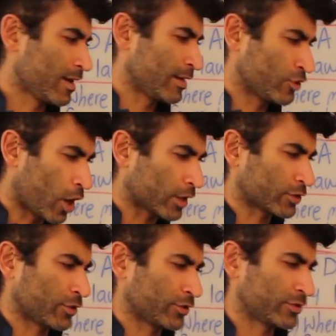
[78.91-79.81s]
and
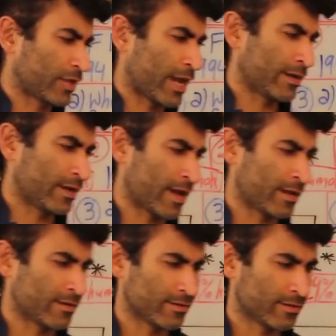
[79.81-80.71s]
doctors and
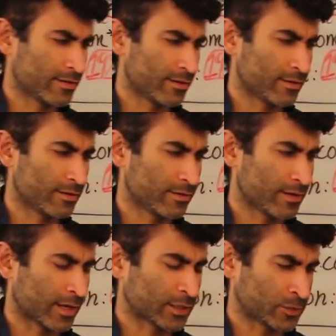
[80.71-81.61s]
and
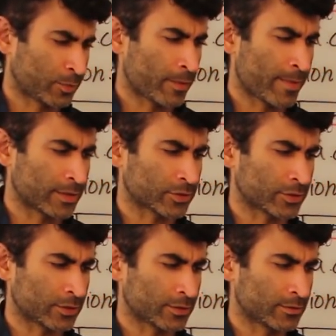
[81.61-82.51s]

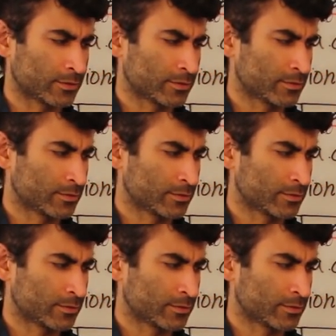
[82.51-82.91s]
experimental